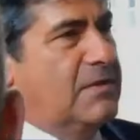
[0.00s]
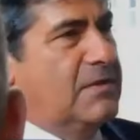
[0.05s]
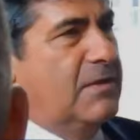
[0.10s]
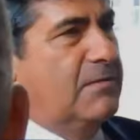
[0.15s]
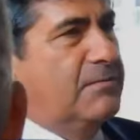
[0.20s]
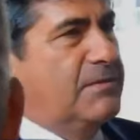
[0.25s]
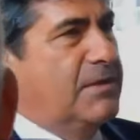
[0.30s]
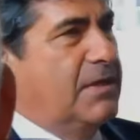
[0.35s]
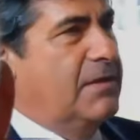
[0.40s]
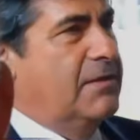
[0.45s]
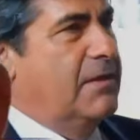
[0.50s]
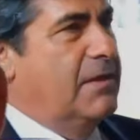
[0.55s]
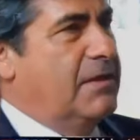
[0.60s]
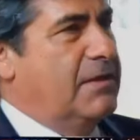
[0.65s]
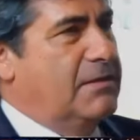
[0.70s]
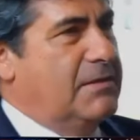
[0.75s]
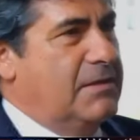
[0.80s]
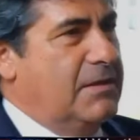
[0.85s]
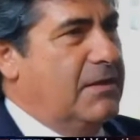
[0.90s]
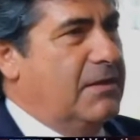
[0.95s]
He's upset that
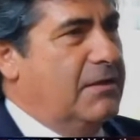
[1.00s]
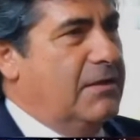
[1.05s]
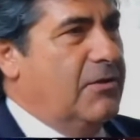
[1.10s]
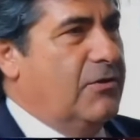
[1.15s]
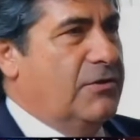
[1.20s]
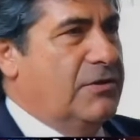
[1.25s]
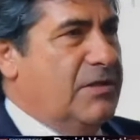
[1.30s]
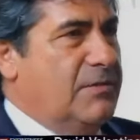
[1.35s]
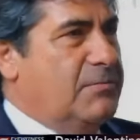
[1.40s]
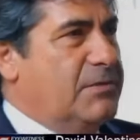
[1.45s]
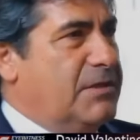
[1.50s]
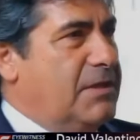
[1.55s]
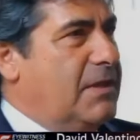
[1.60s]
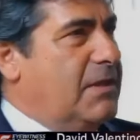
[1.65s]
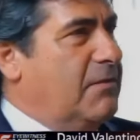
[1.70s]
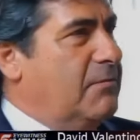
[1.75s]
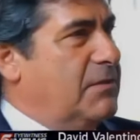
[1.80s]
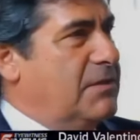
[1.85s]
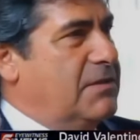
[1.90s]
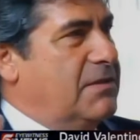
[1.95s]
he's sitting there. He's
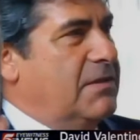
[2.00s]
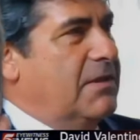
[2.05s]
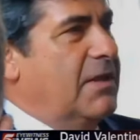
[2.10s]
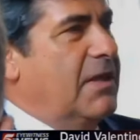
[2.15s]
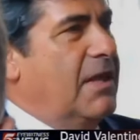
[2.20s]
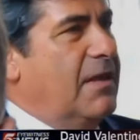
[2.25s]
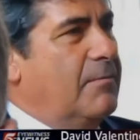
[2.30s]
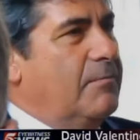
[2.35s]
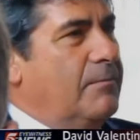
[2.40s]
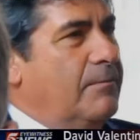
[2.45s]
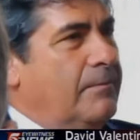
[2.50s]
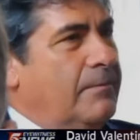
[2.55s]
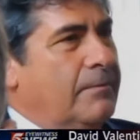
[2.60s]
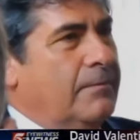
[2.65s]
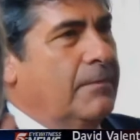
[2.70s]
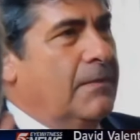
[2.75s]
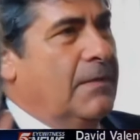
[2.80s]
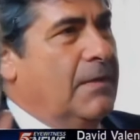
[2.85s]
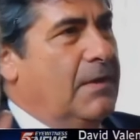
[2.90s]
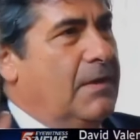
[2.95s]
upset he missed the game
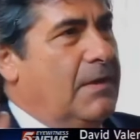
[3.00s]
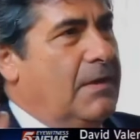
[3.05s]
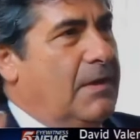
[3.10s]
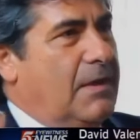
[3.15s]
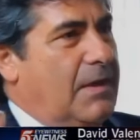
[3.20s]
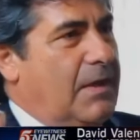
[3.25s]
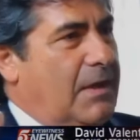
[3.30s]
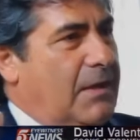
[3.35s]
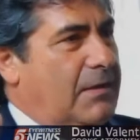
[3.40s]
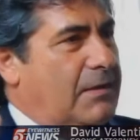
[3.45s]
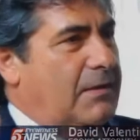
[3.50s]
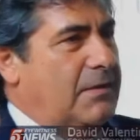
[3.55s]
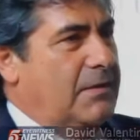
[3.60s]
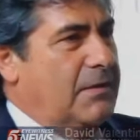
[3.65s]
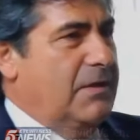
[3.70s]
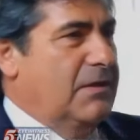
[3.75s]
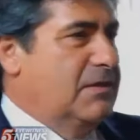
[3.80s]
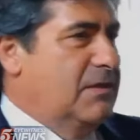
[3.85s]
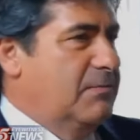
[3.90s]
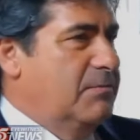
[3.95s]
and
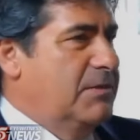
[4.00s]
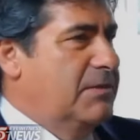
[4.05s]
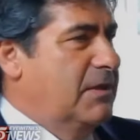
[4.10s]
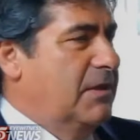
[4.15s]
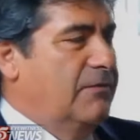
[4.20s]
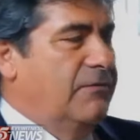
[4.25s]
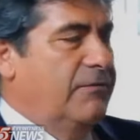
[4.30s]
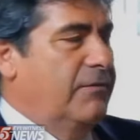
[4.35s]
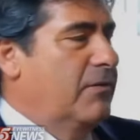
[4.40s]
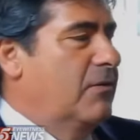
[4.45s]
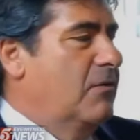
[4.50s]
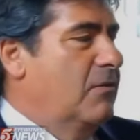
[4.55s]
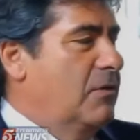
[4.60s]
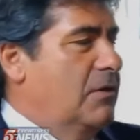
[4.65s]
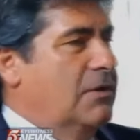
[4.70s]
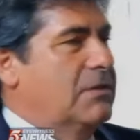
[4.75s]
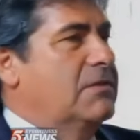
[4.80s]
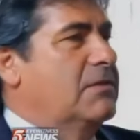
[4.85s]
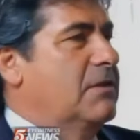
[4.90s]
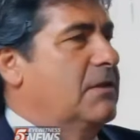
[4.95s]
he's upset for the
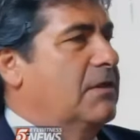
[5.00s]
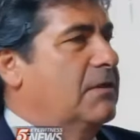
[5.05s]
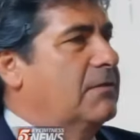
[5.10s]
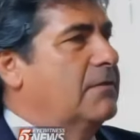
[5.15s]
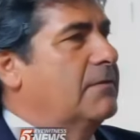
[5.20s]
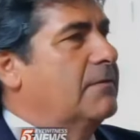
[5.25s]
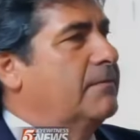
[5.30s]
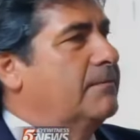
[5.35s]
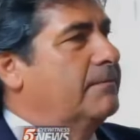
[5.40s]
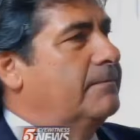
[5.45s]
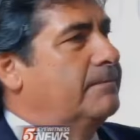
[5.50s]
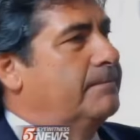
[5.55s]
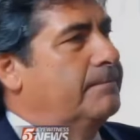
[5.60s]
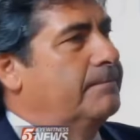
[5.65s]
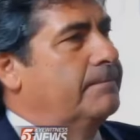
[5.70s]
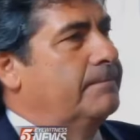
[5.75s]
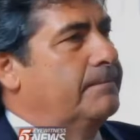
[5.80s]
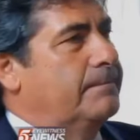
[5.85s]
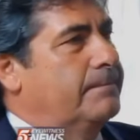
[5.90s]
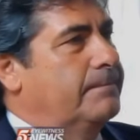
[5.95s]
whole incident.
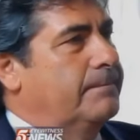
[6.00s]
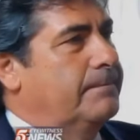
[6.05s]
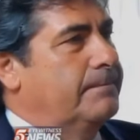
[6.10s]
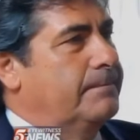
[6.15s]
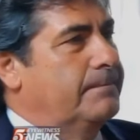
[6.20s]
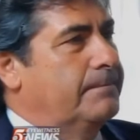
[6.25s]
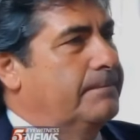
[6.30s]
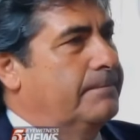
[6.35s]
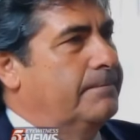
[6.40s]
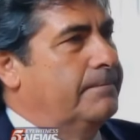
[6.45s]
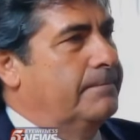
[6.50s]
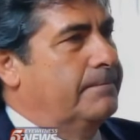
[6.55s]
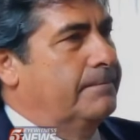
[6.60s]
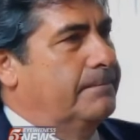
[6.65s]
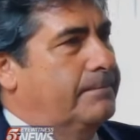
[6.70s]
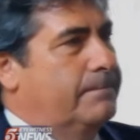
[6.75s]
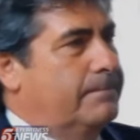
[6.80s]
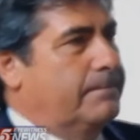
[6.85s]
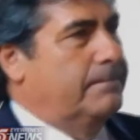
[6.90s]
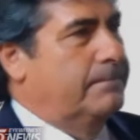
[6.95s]
Is he
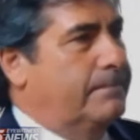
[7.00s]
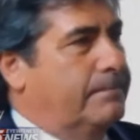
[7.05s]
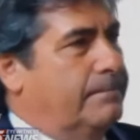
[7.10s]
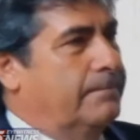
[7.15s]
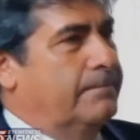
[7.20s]
remorseful?